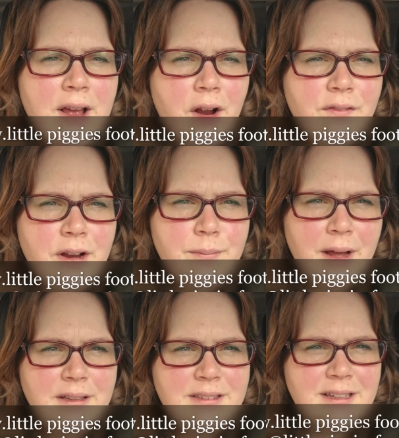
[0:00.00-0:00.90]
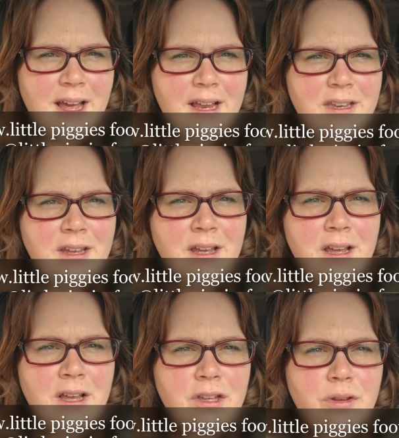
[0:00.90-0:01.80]
our very best to get
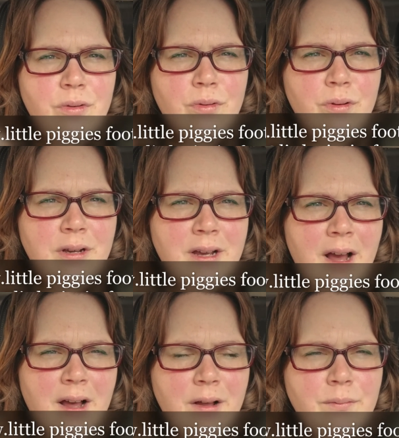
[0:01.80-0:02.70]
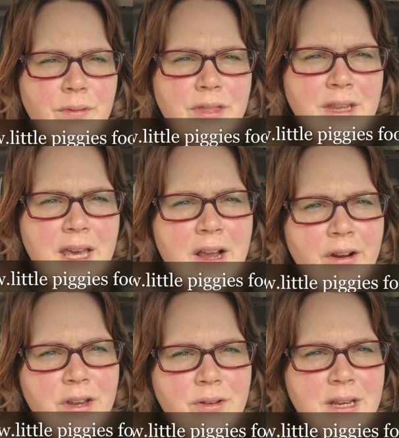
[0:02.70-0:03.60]
you um, the care
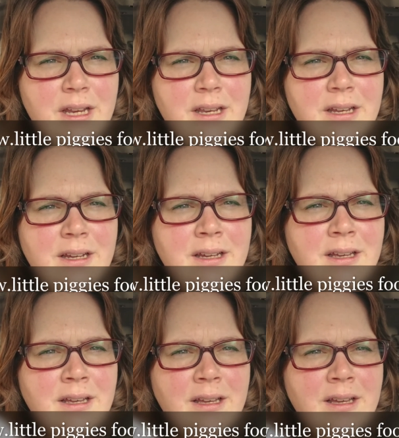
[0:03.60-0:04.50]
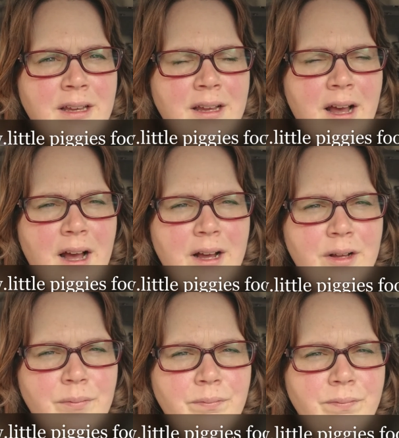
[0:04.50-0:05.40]
you need
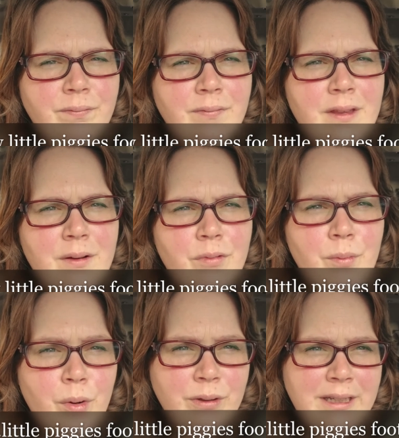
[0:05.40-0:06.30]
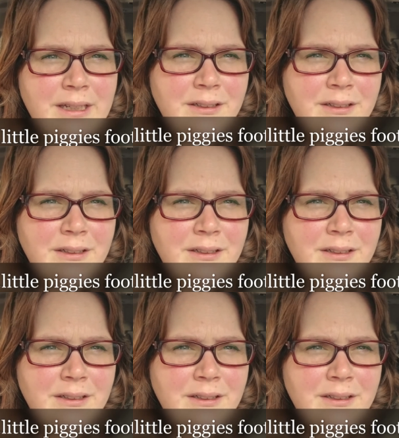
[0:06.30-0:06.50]
um, remotely,